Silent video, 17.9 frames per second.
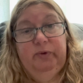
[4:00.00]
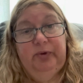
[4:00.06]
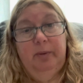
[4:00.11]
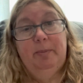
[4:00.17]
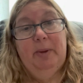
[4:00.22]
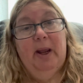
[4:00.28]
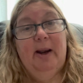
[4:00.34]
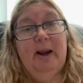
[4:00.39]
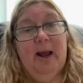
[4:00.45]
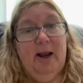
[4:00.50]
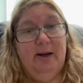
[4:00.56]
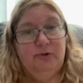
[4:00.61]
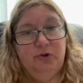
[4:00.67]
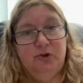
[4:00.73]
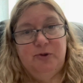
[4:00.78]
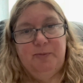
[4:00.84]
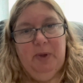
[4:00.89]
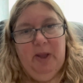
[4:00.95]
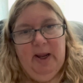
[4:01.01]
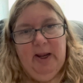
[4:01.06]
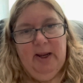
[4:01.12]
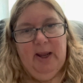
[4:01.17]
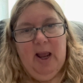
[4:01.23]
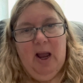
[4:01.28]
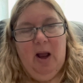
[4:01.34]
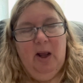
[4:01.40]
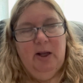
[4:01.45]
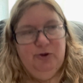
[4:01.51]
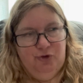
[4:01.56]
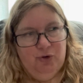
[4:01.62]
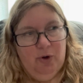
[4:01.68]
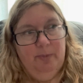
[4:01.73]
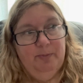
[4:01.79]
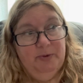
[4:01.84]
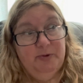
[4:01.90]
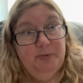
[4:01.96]
the bad actors playing out, and
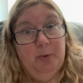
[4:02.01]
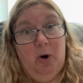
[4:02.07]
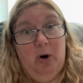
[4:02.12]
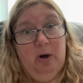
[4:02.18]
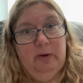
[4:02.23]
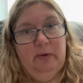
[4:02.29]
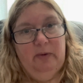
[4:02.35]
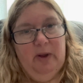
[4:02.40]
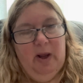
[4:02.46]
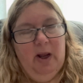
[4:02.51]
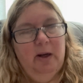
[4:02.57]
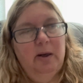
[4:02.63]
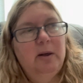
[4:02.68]
Trump is part of that.